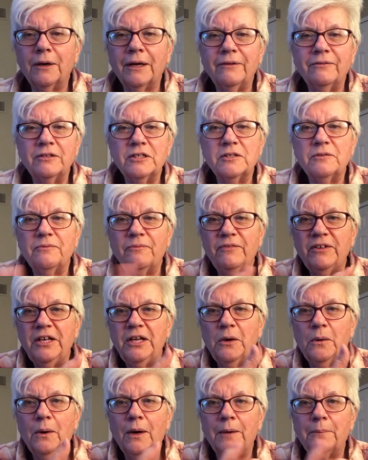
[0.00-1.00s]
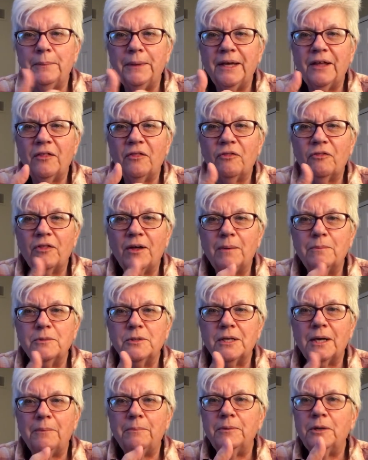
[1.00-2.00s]
Give this video a big
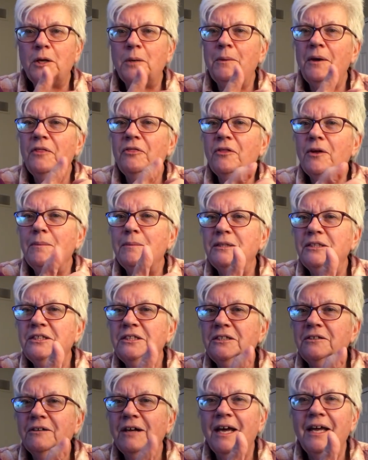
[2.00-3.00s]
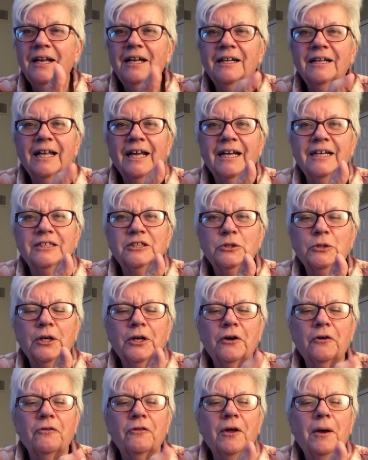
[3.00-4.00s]
thumbs up. My thumb is still kind of like a
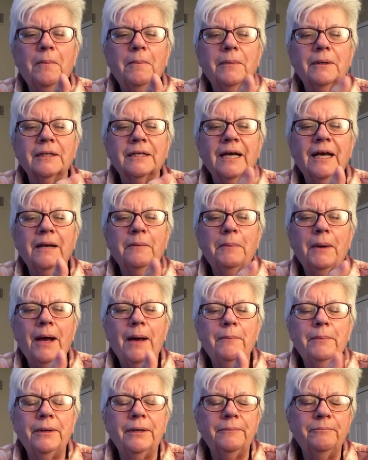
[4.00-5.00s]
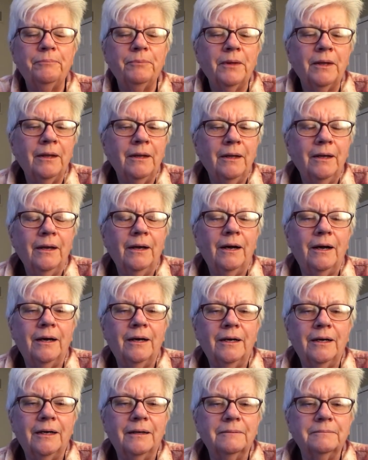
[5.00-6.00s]
trigger thumb, kind of
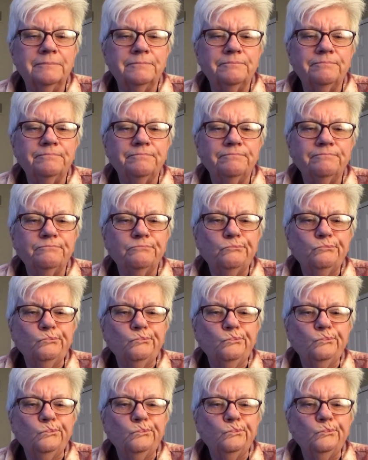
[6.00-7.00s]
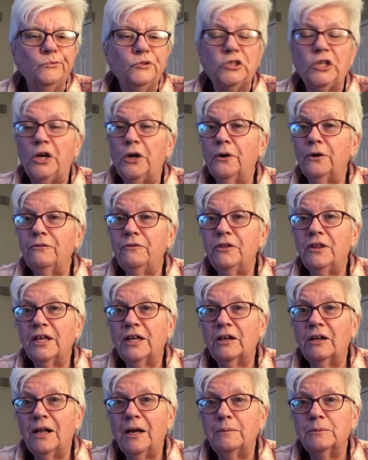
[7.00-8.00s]
popping. Share it if you
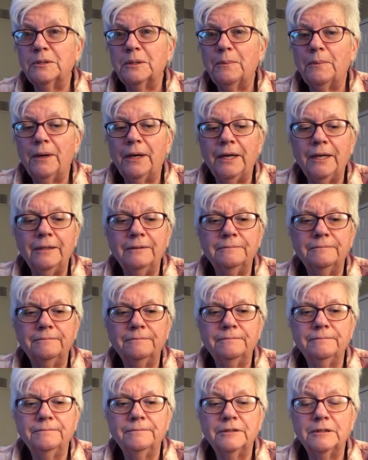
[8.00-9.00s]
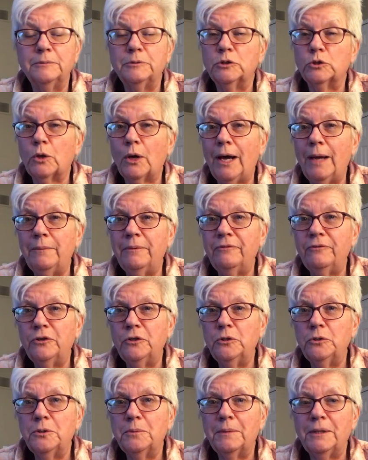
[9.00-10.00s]
think it'll help somebody. Subscribe if
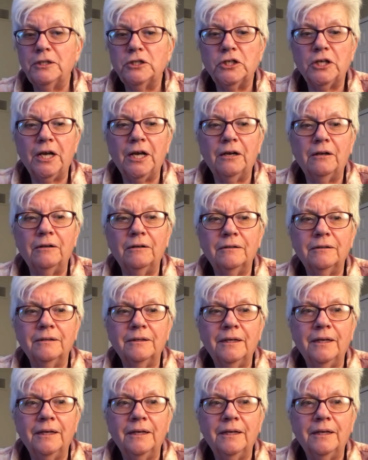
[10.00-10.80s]
you're new to my channel.